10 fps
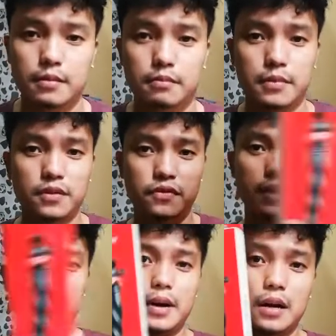may
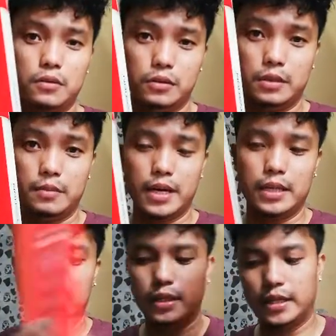free pa ako, diba?
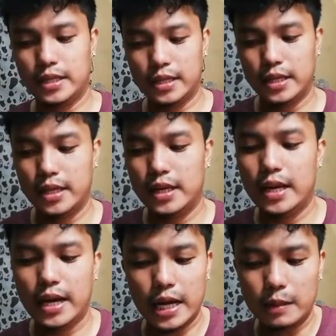
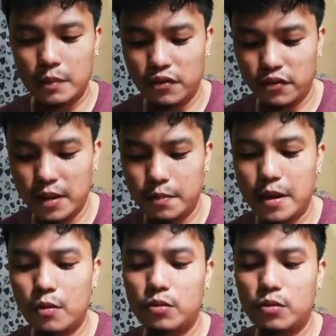At may free pa